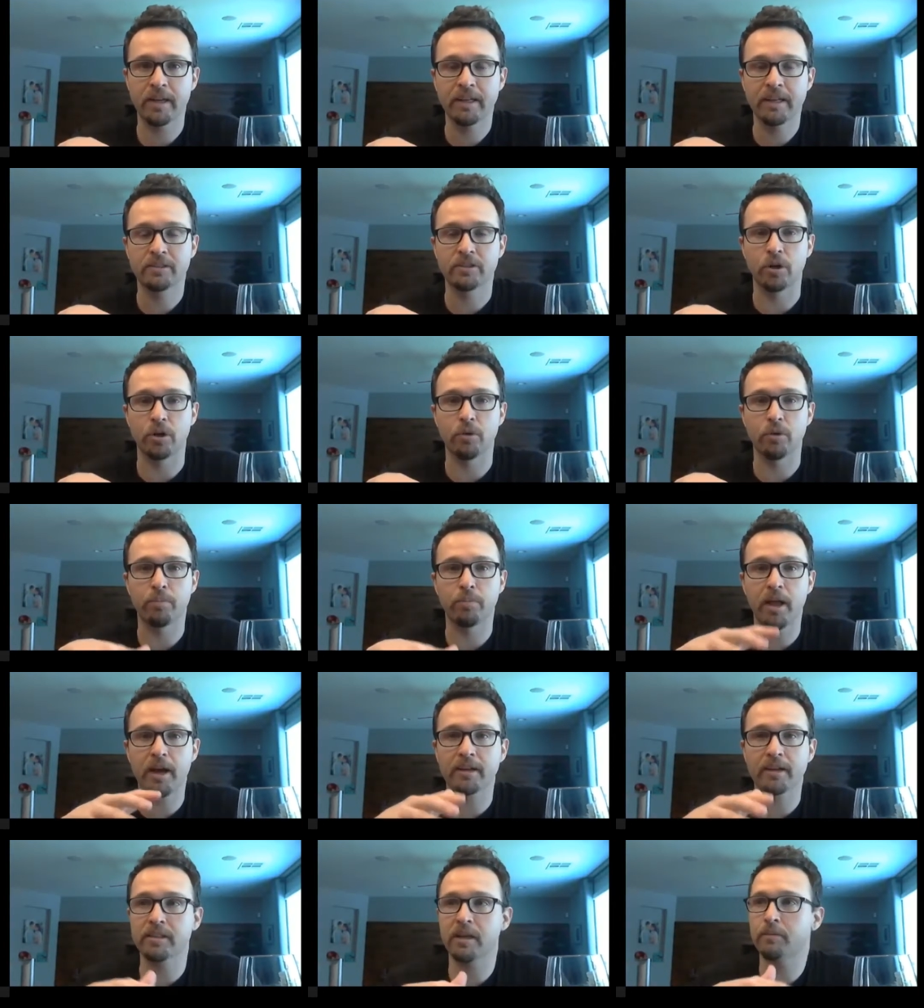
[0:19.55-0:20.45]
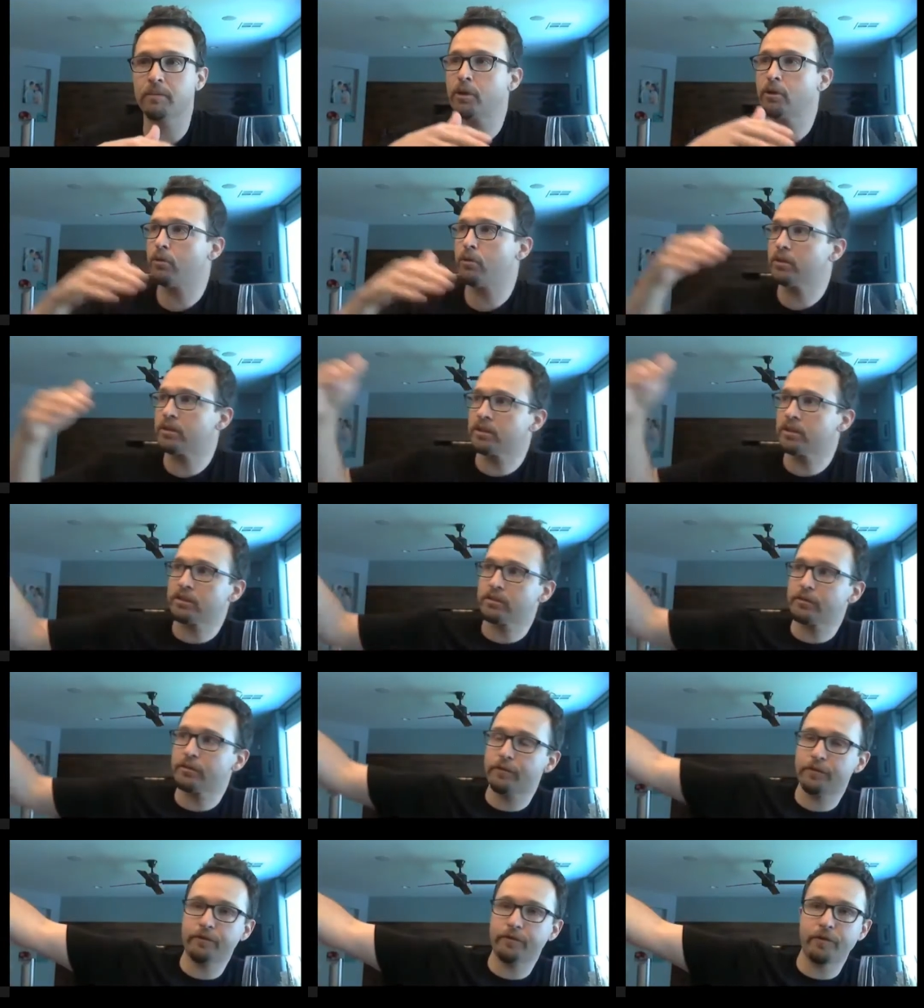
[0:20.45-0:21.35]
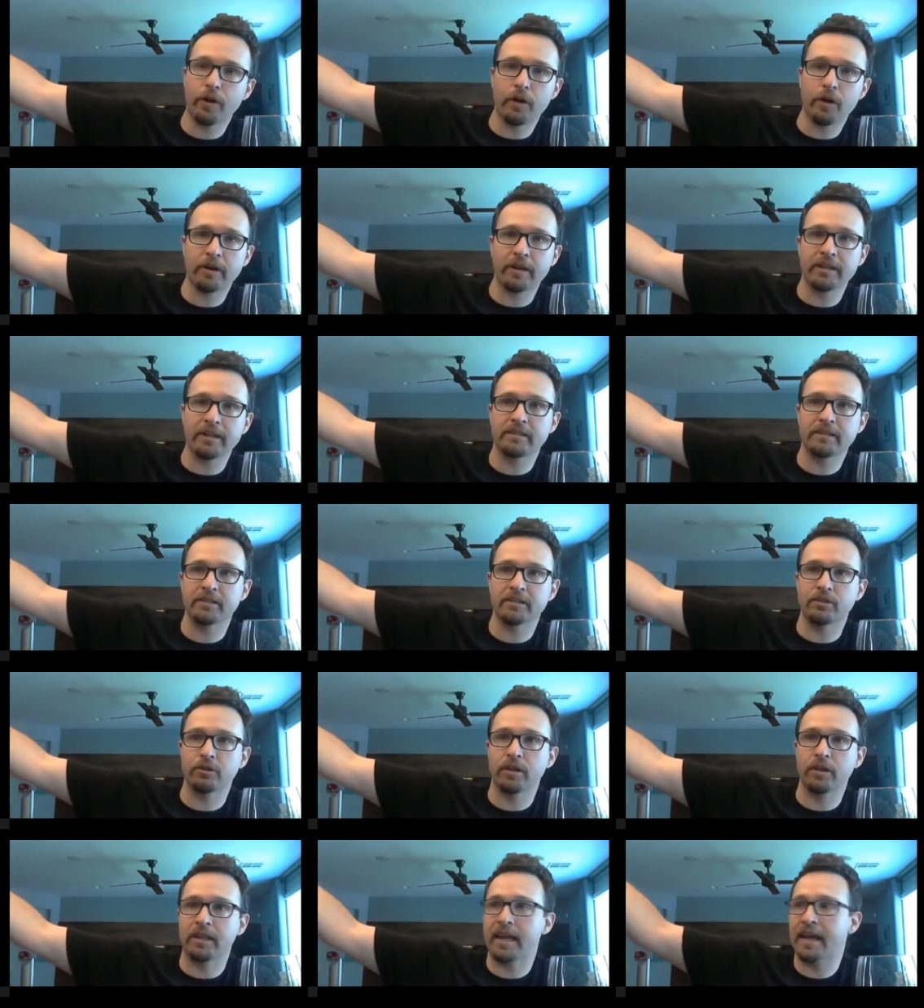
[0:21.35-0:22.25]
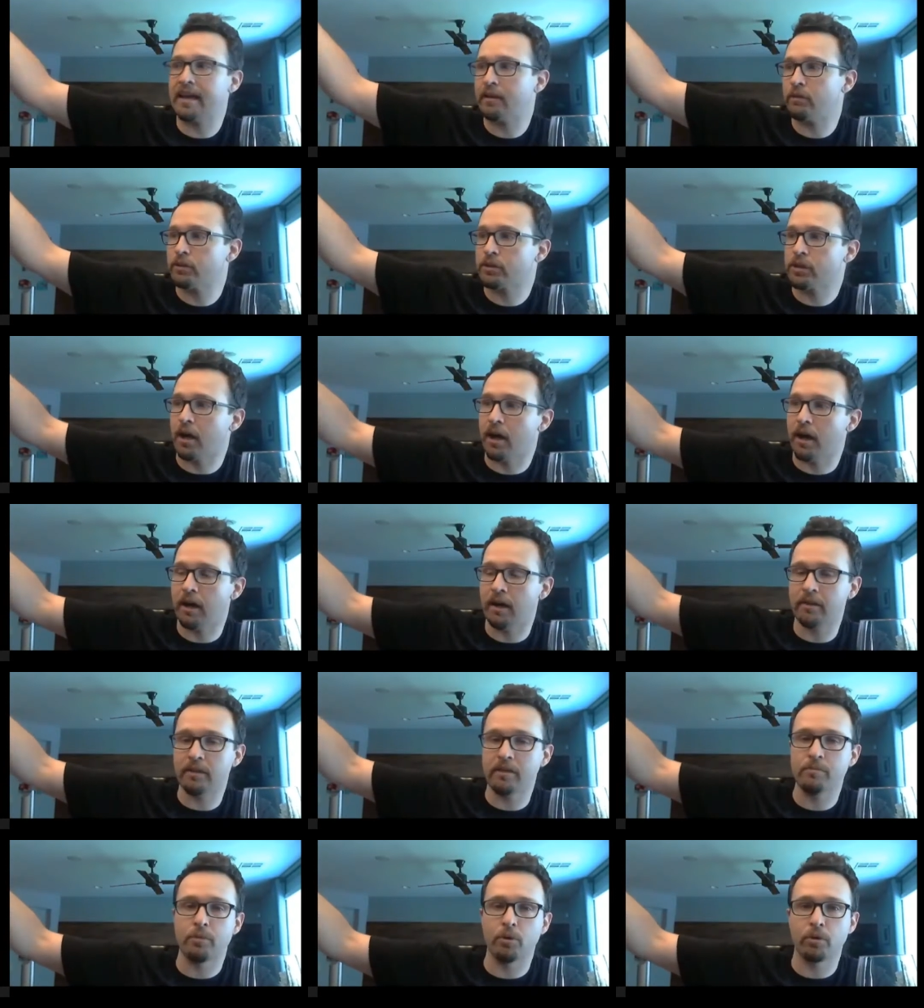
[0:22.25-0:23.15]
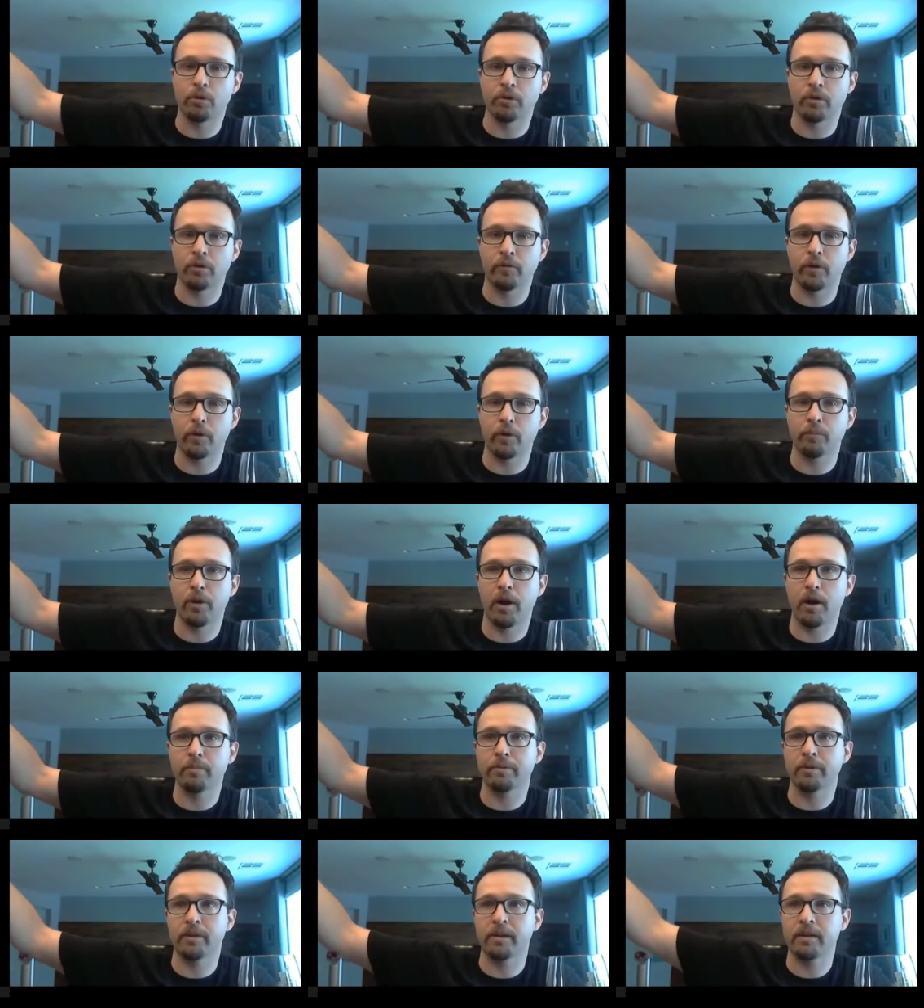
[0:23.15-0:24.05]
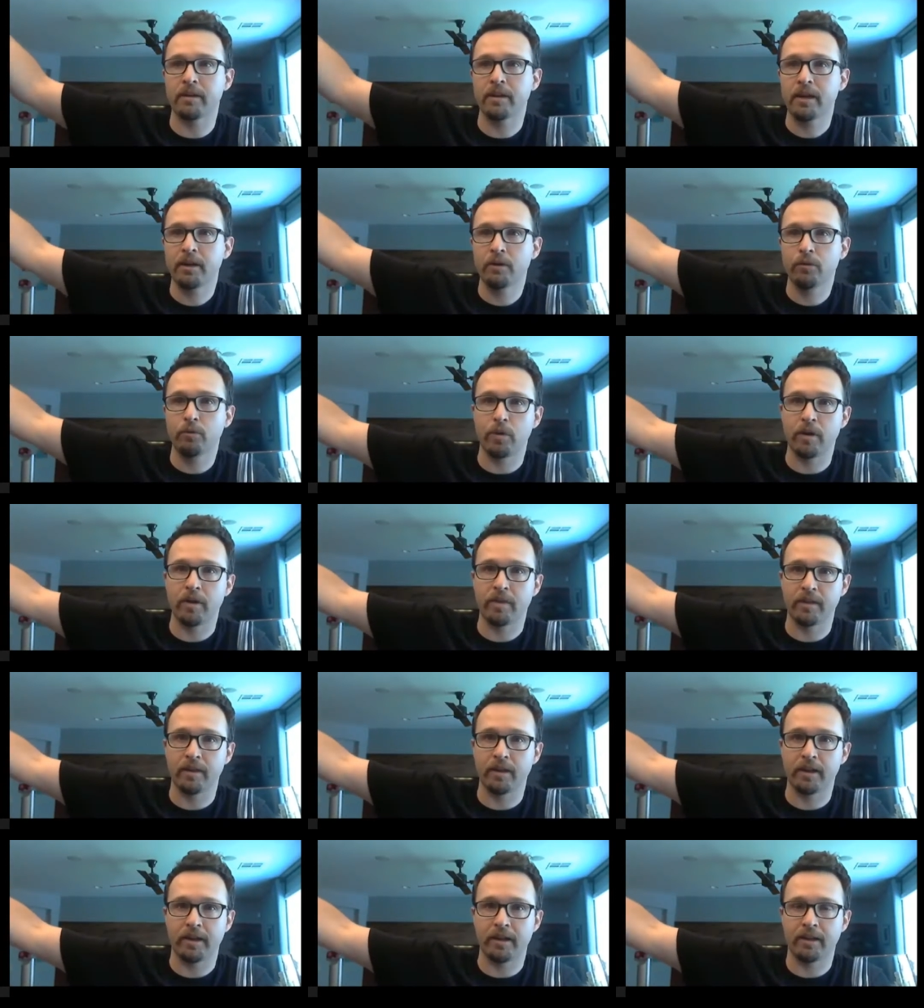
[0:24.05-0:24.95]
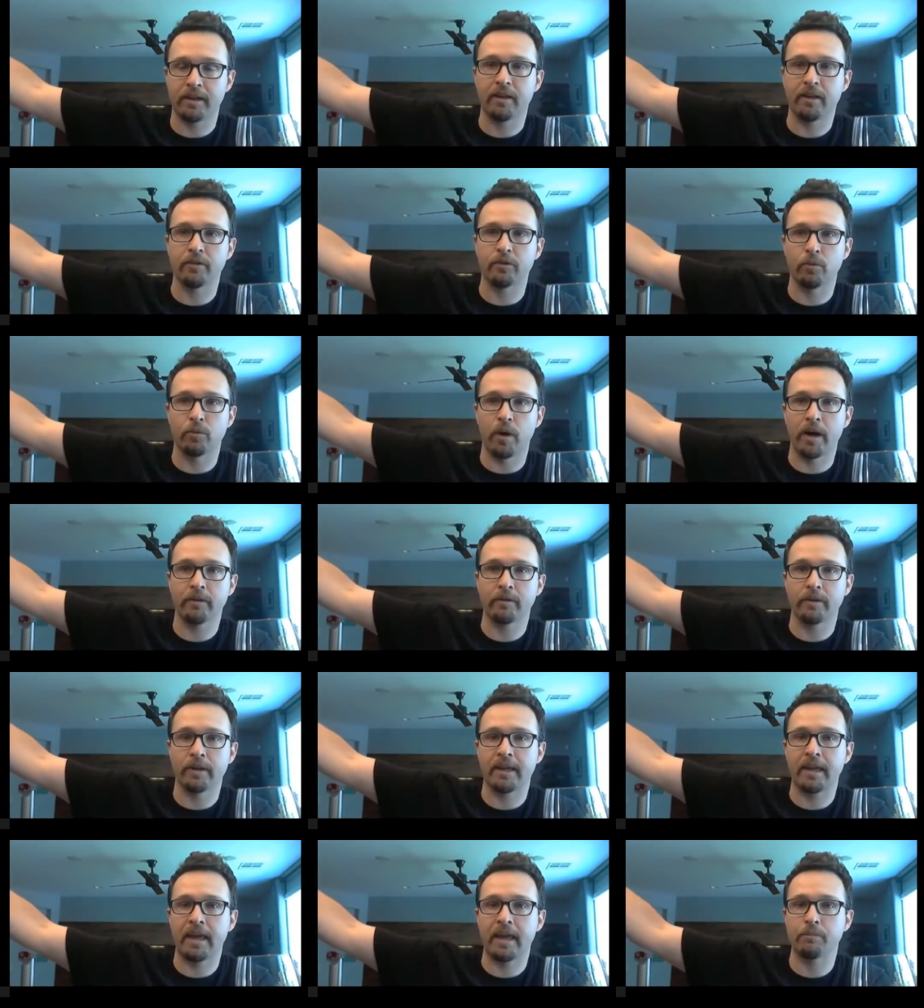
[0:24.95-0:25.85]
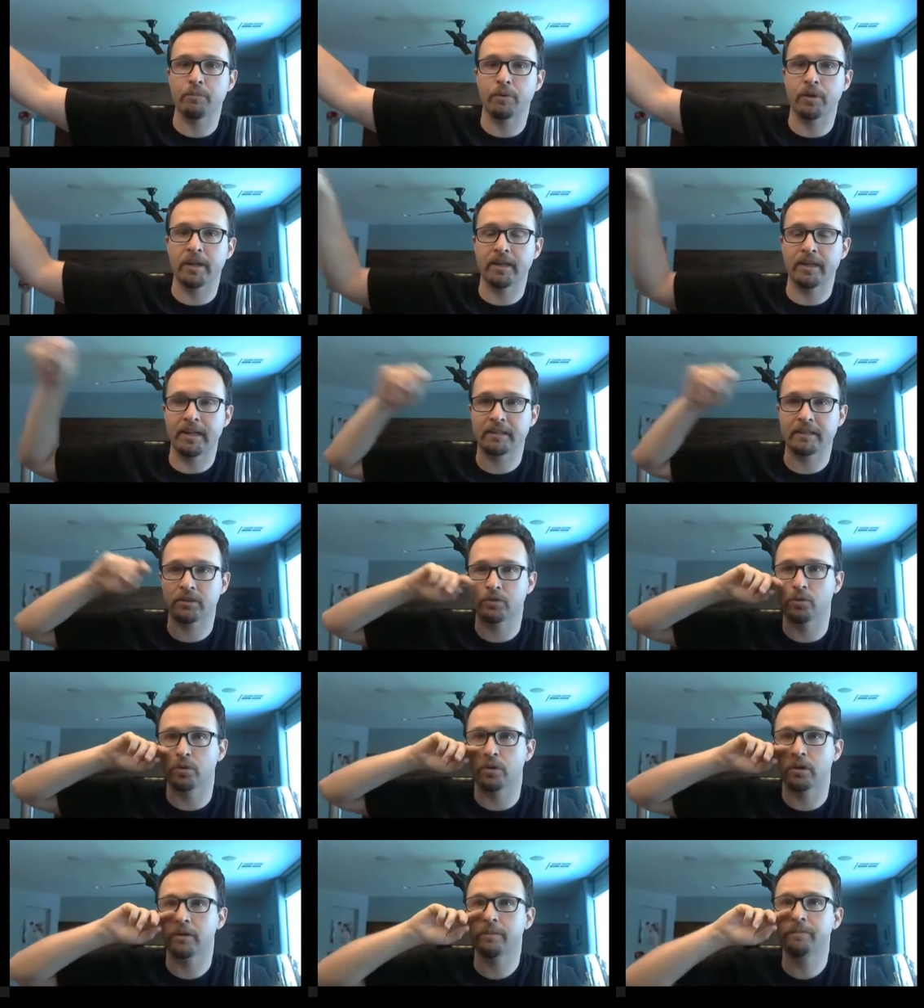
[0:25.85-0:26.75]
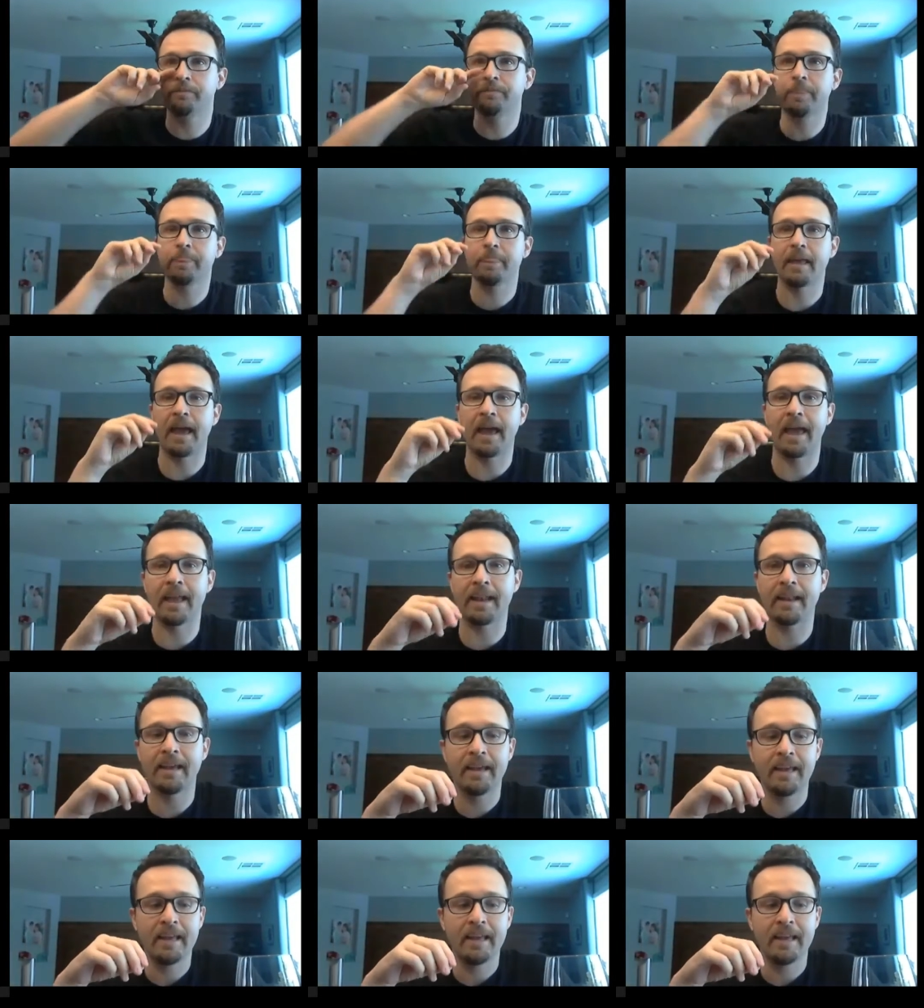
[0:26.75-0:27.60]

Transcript: So Block W was as far east as you could get. It was on the border of our property with another winery, Cambria, next door. And